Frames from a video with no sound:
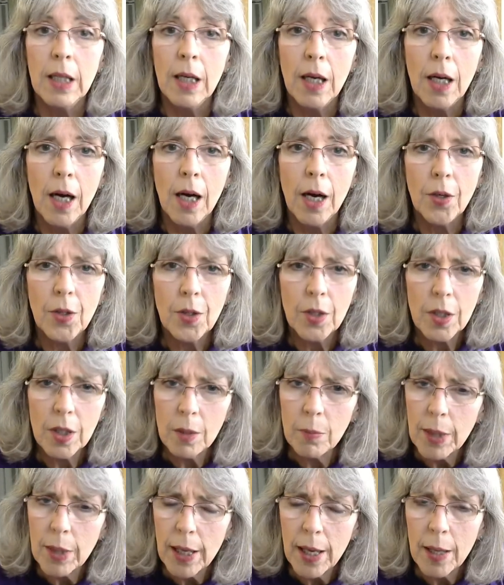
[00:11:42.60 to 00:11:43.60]
"Are you going to
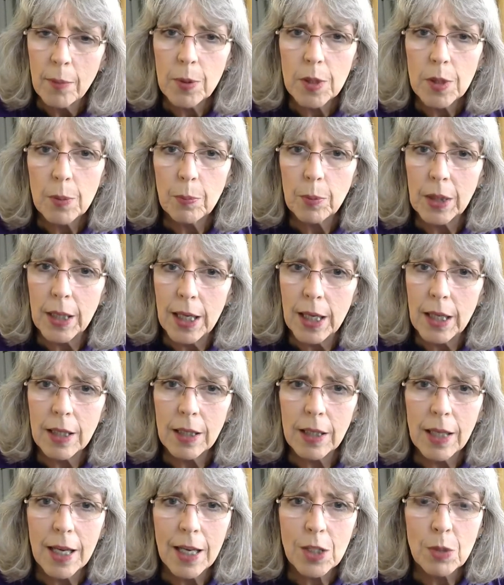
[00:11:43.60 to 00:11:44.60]
be able to play the
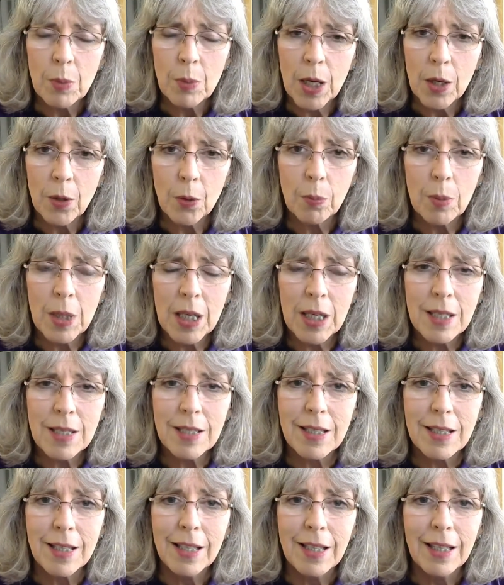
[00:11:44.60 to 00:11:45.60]
last piano piece?"